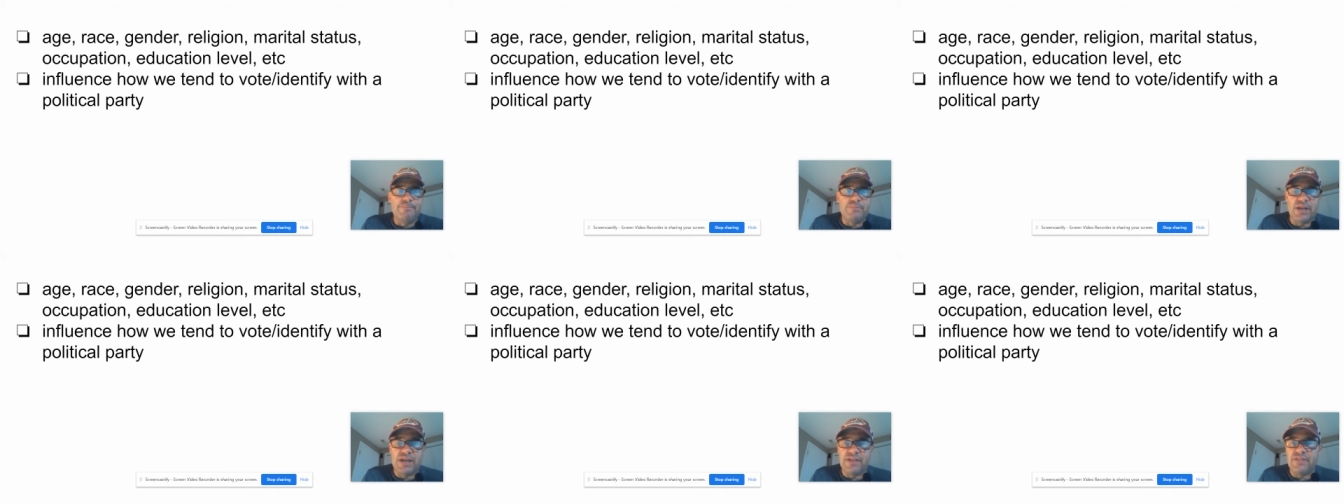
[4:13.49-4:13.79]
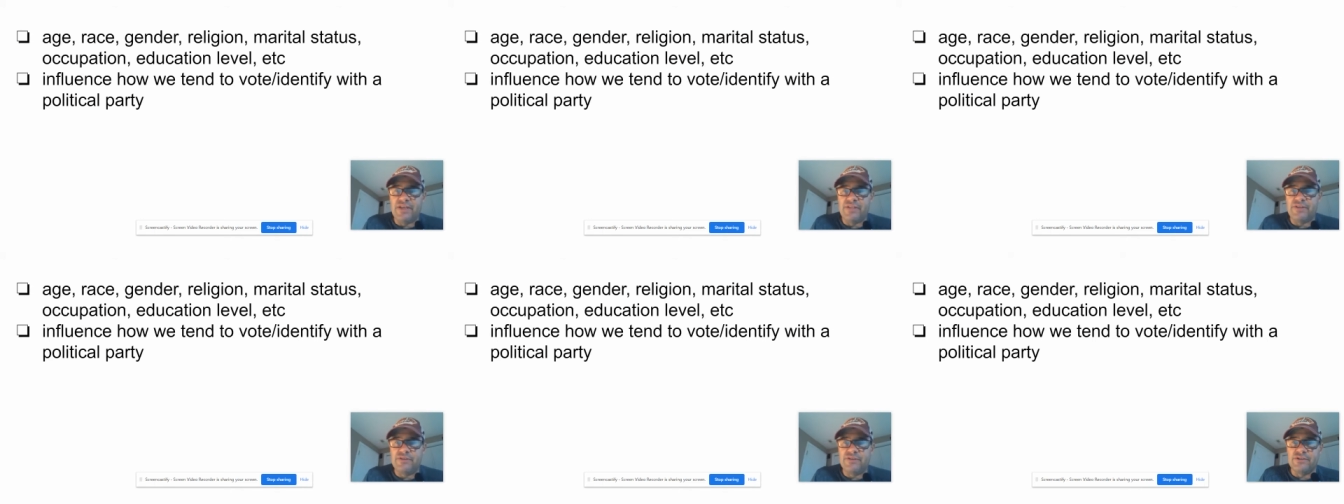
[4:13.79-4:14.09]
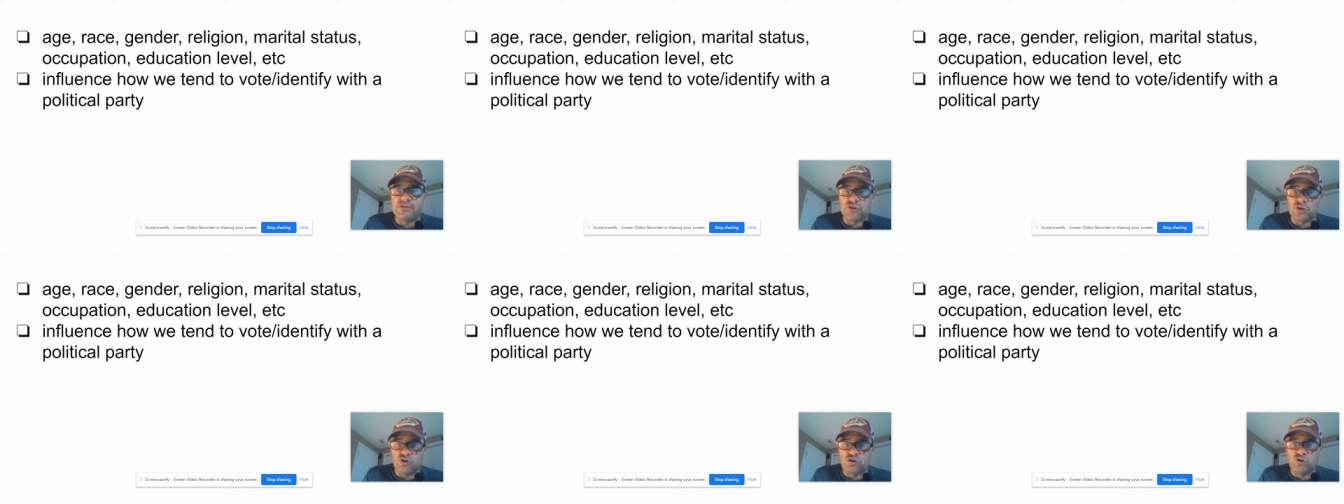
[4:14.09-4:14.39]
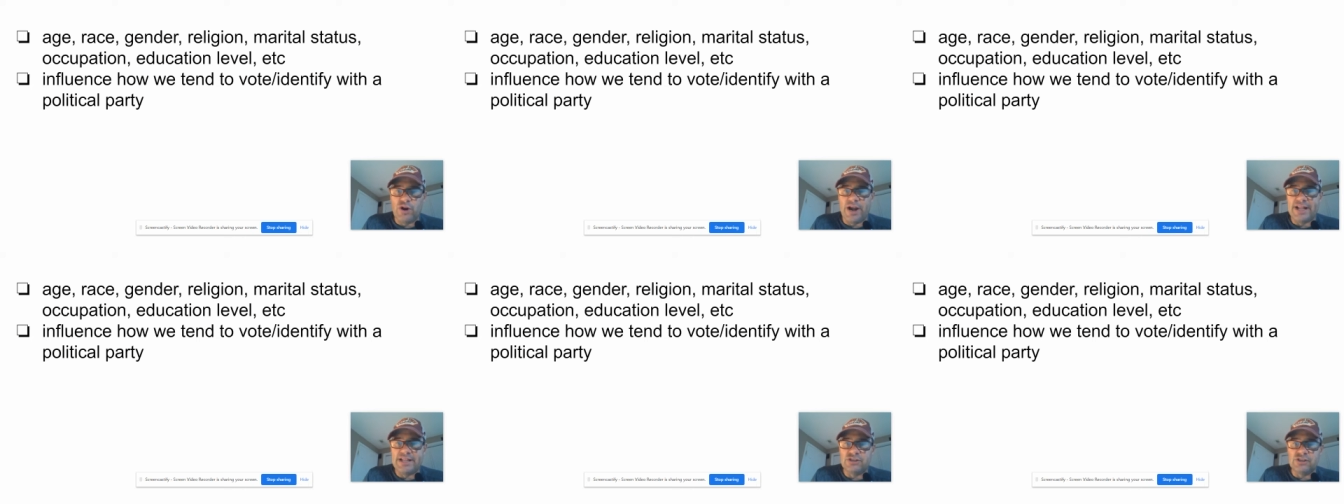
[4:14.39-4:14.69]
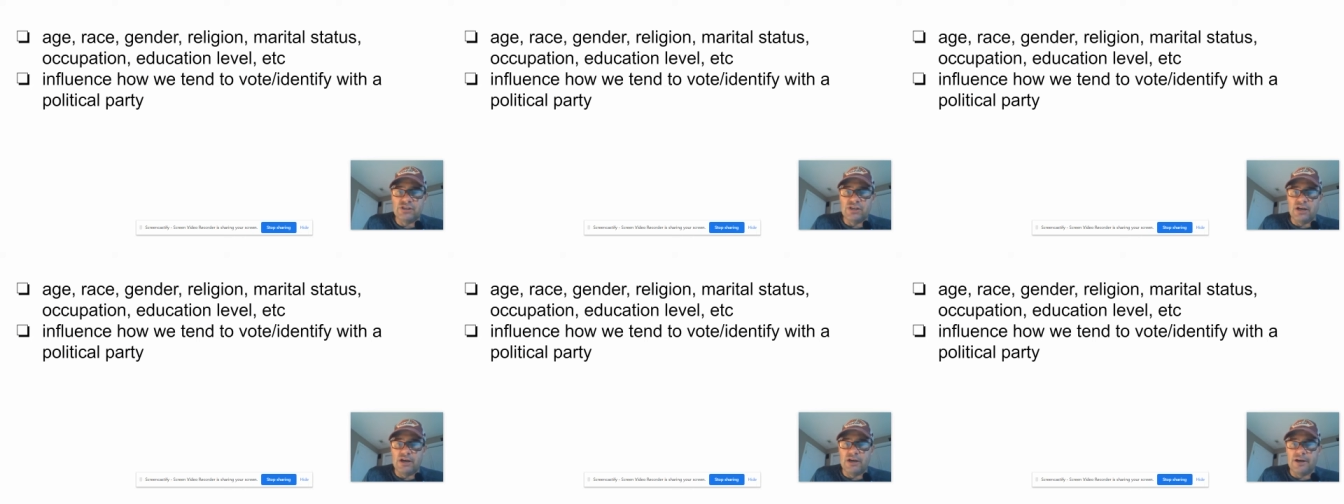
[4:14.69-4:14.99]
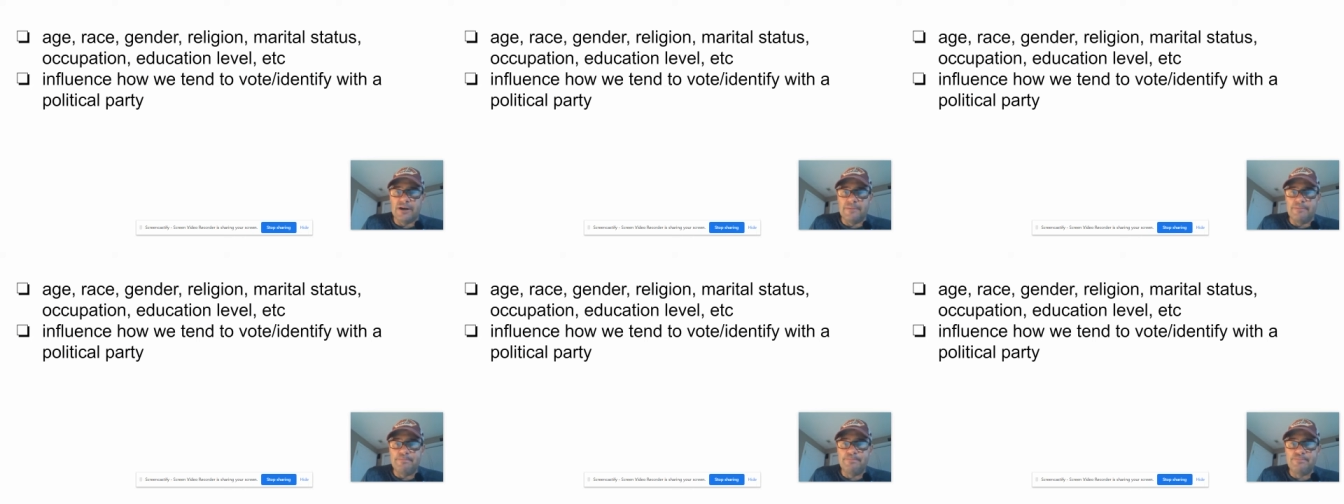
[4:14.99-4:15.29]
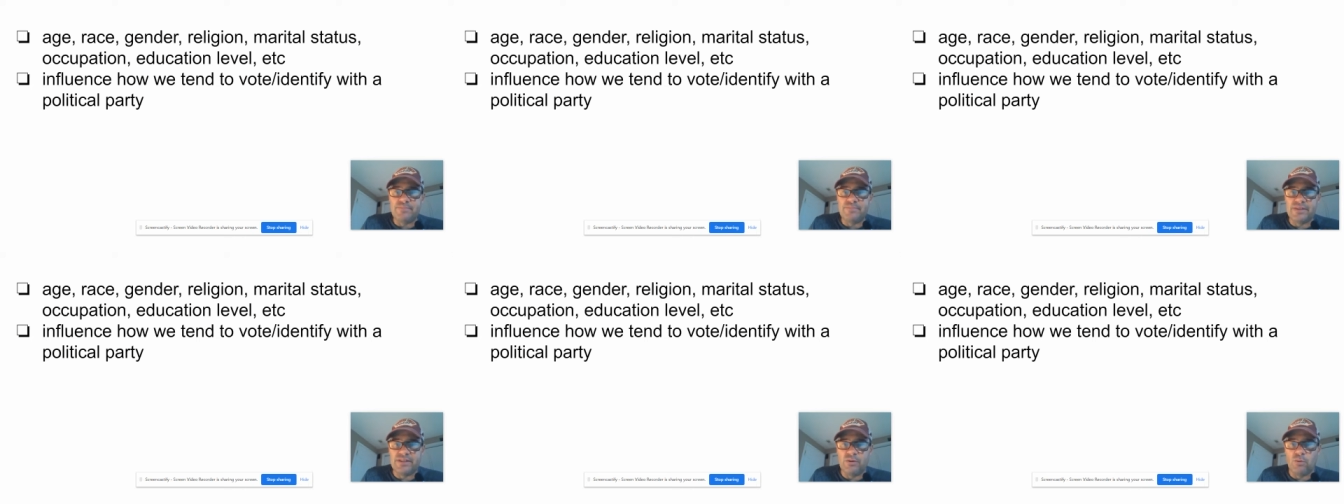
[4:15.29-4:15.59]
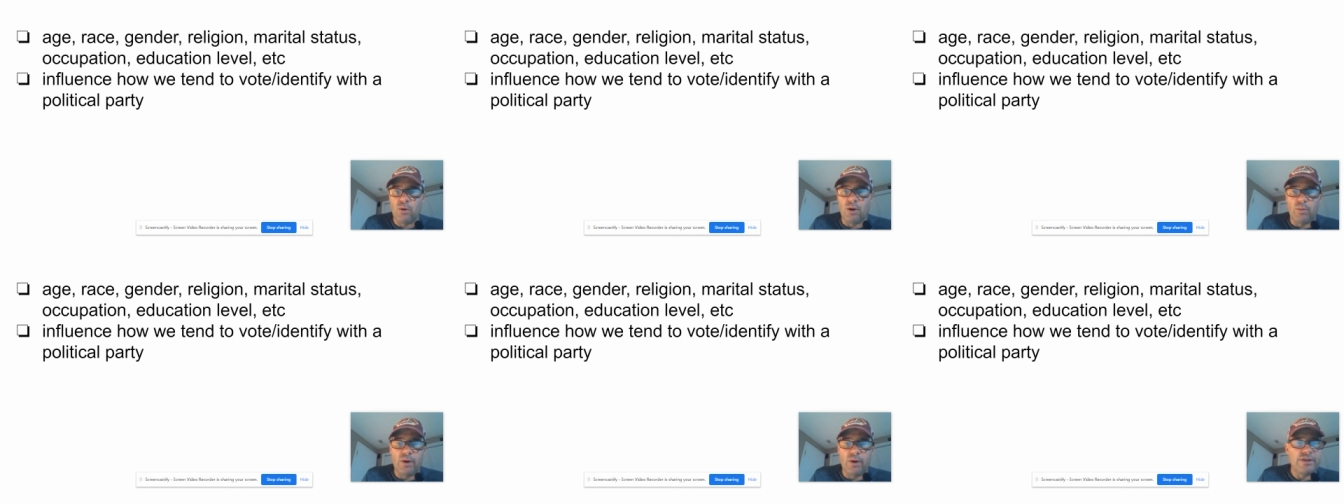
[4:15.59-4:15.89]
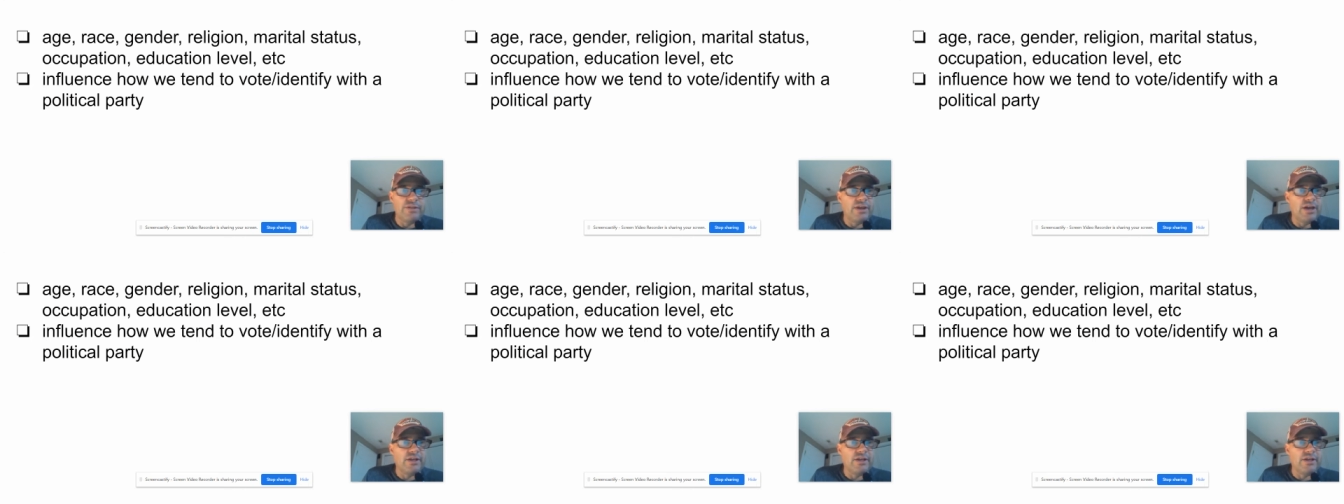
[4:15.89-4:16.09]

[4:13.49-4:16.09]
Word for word: and then there's a trends um, that one way or the